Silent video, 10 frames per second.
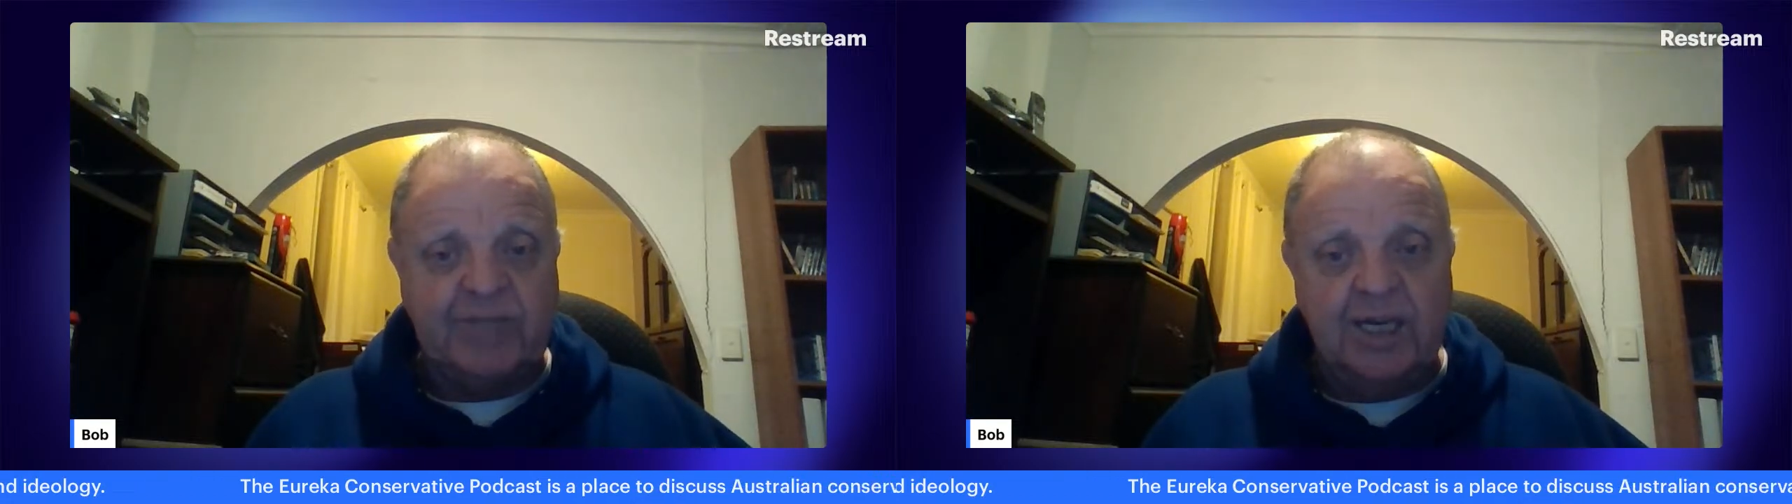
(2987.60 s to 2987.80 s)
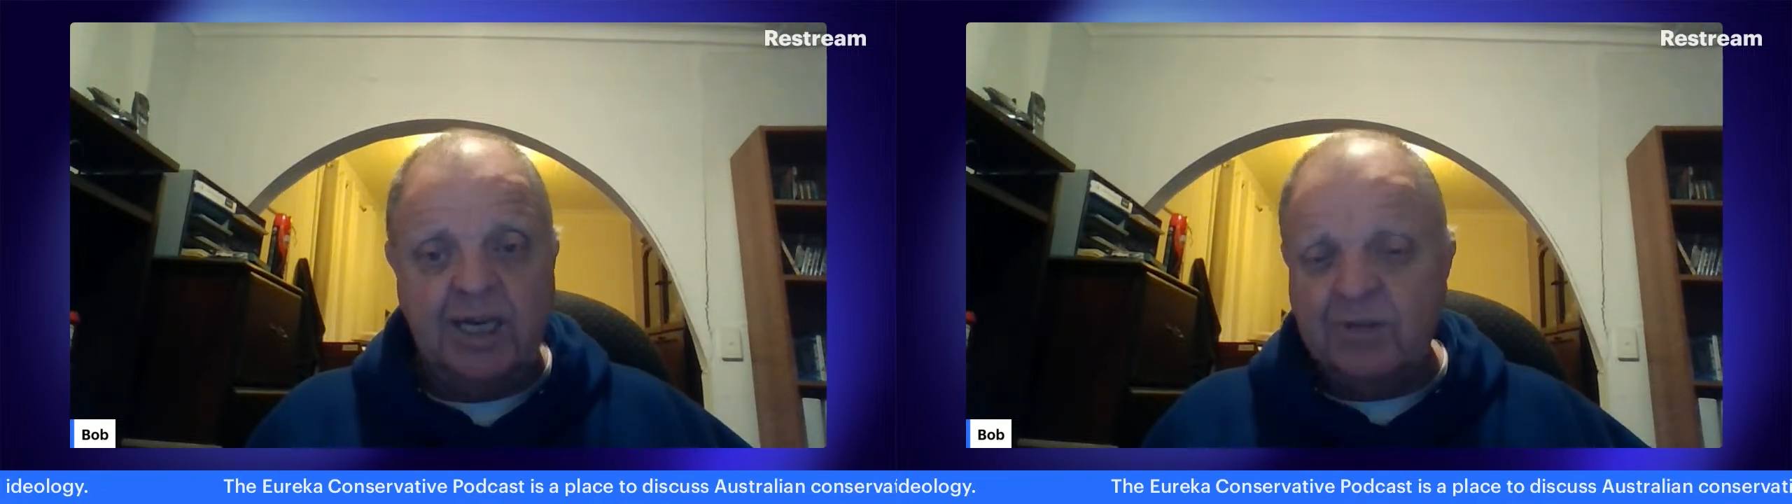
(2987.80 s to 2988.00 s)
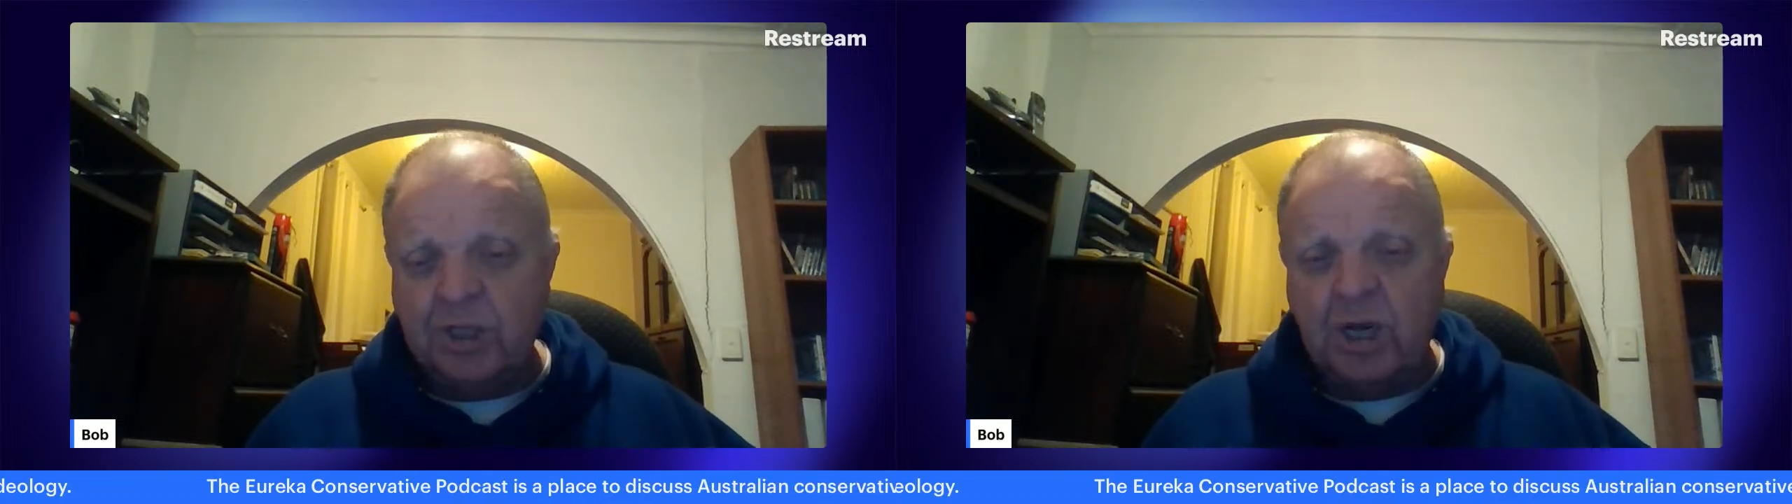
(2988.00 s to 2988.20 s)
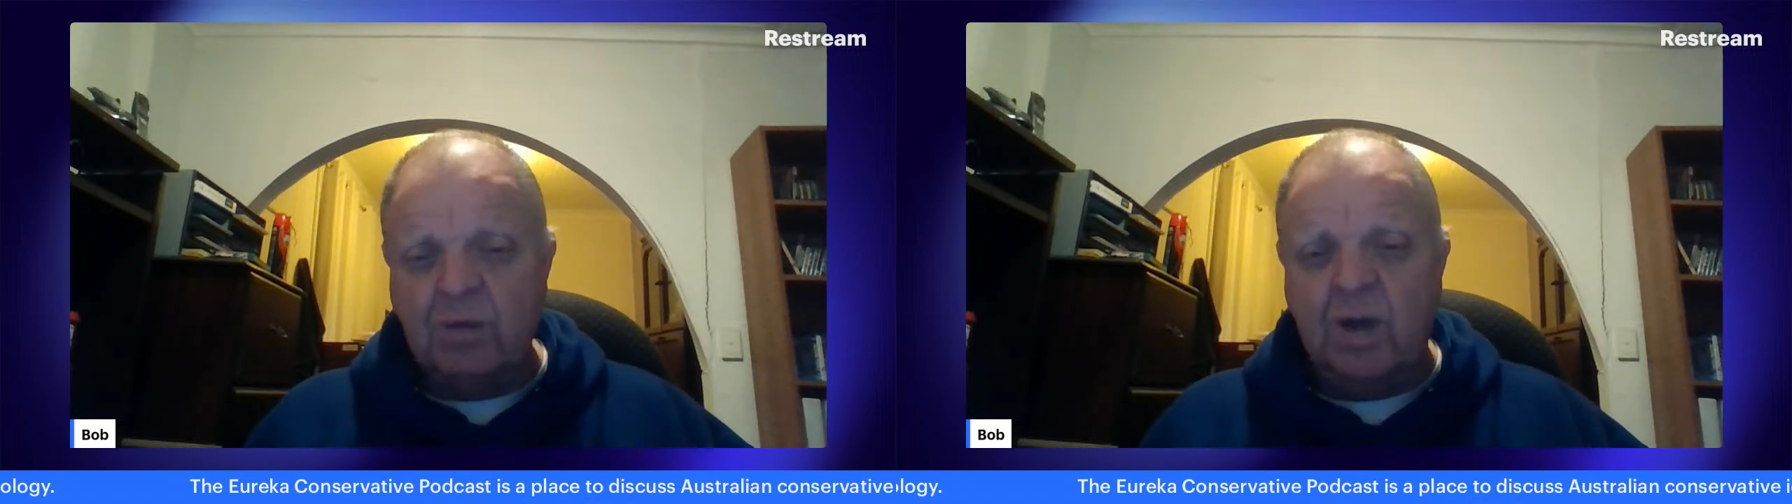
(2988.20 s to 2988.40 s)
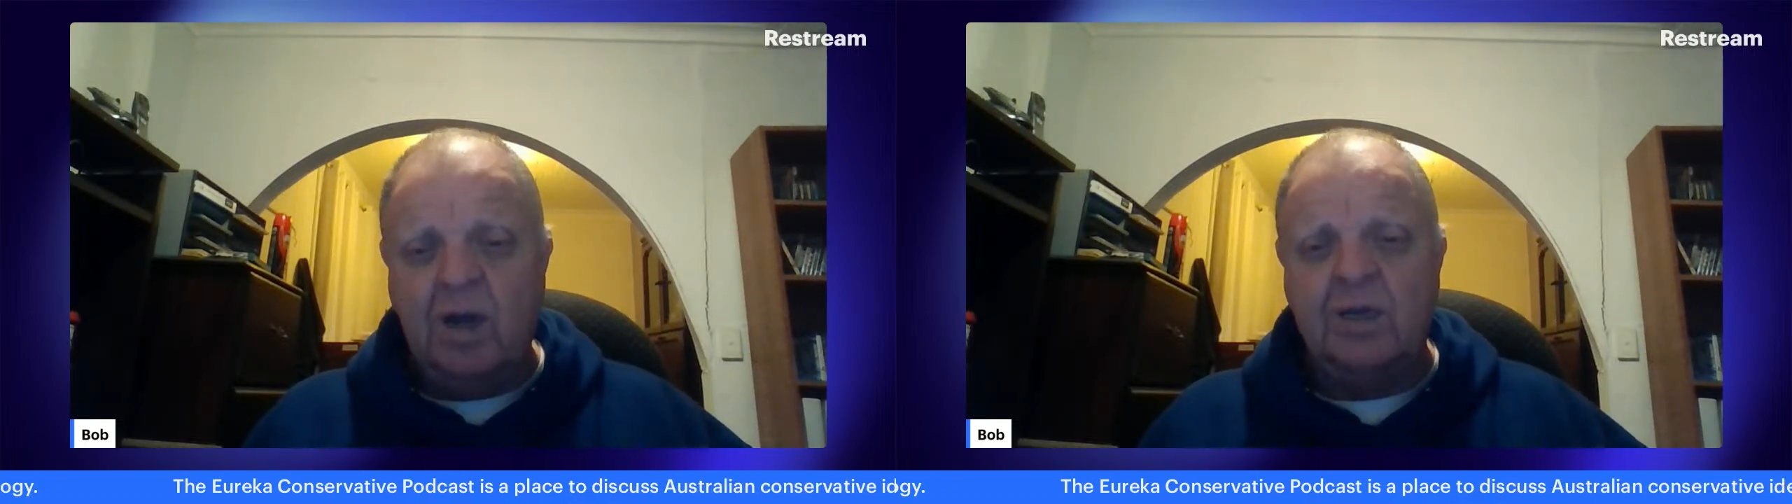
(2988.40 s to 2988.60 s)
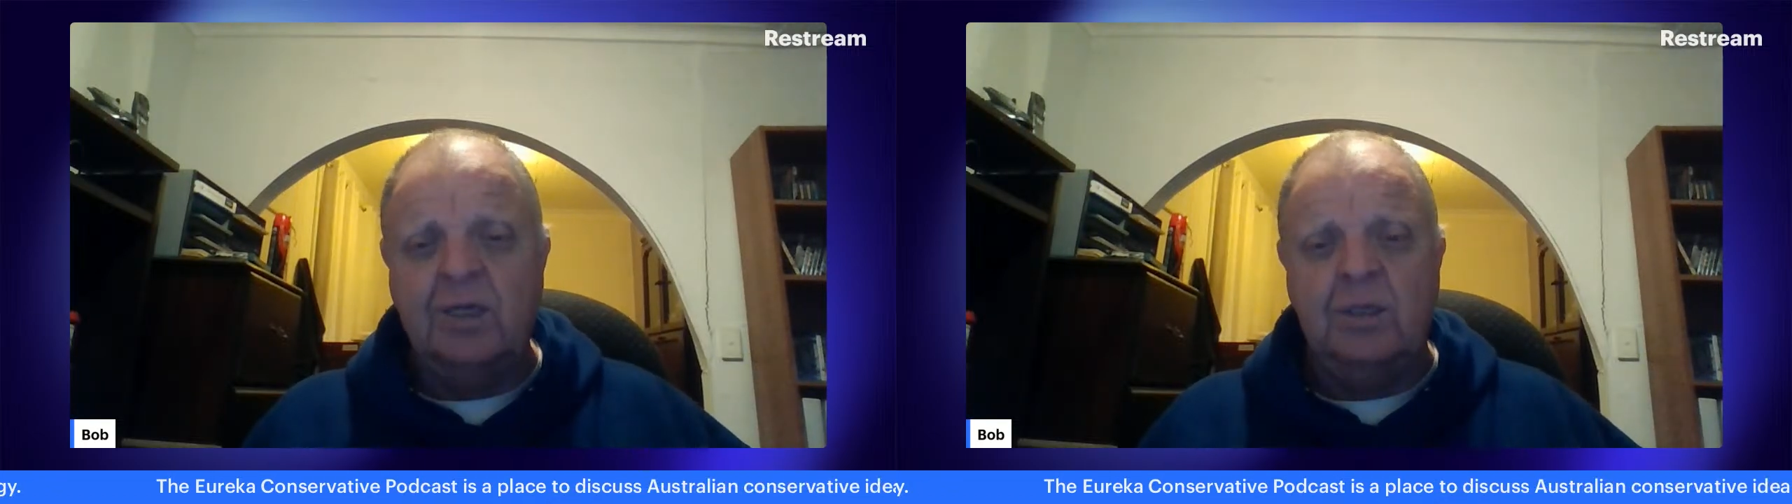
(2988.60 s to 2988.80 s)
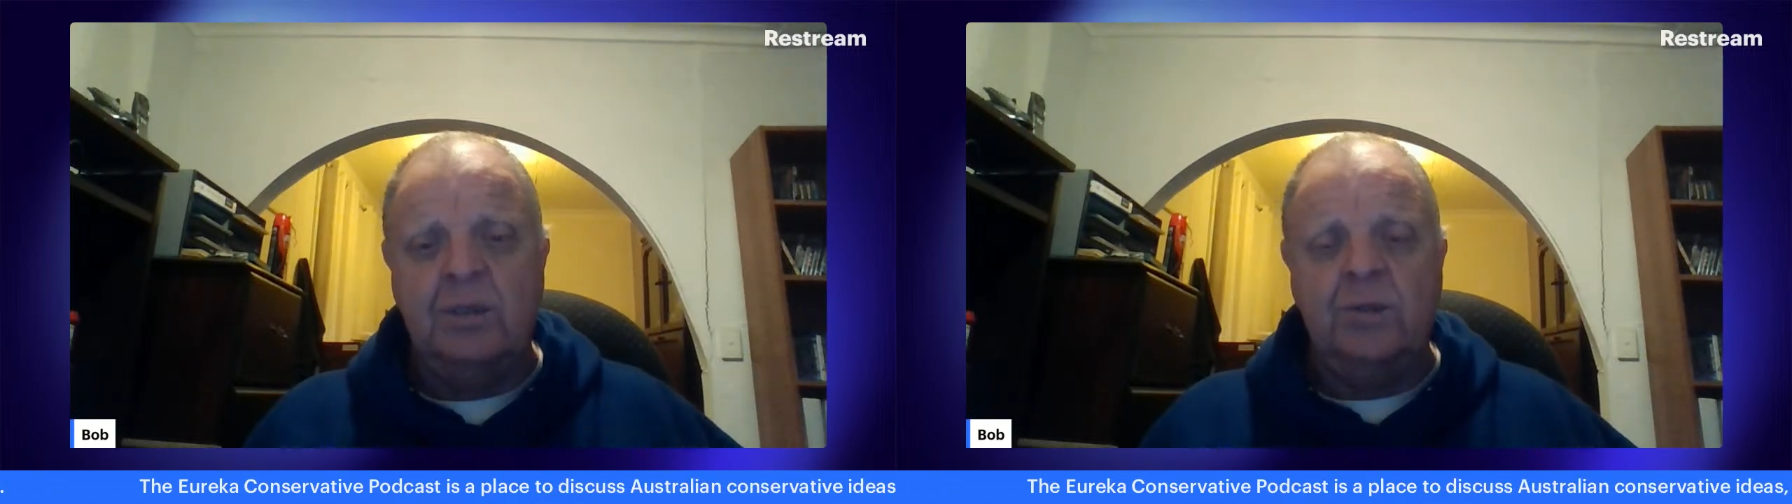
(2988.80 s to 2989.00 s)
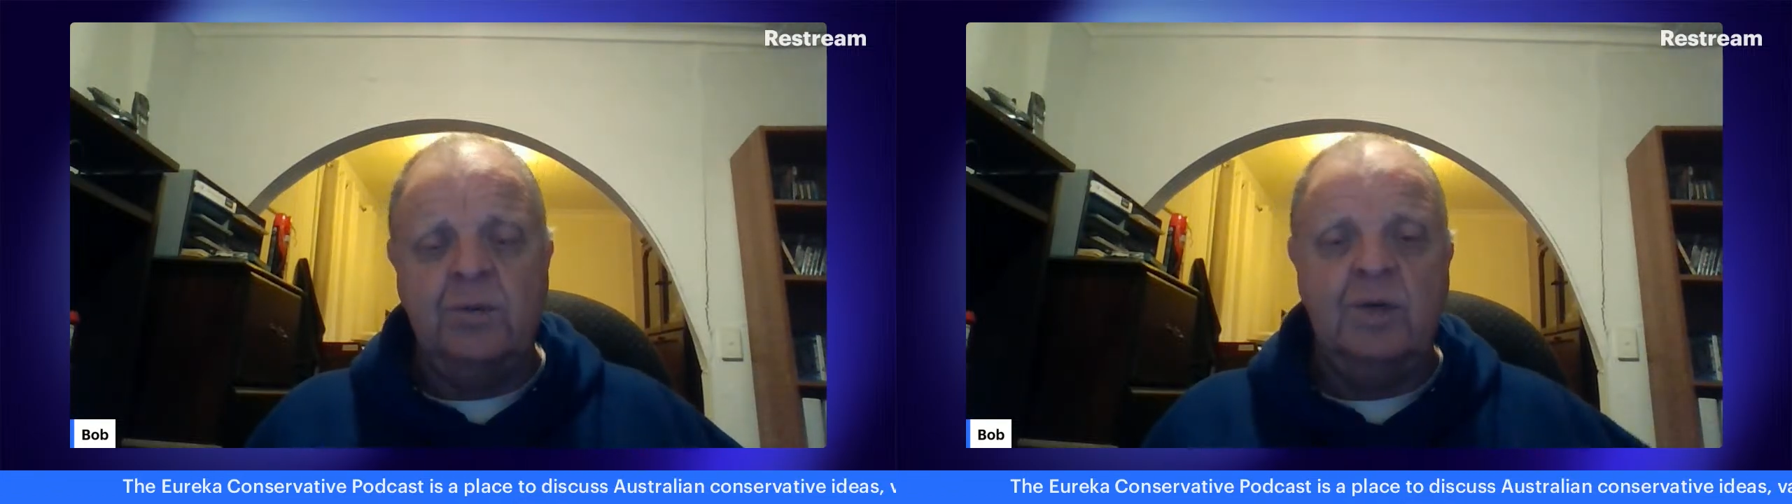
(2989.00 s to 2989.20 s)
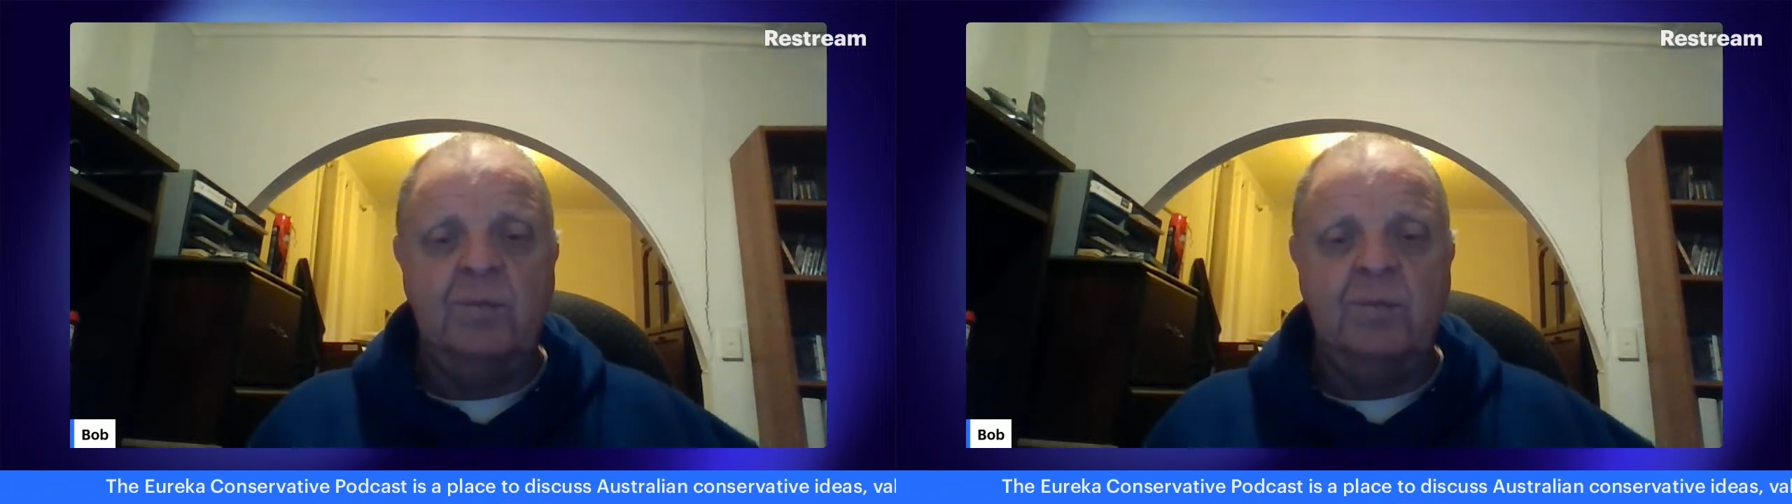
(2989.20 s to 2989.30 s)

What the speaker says: even Joe Rogan, a little degree,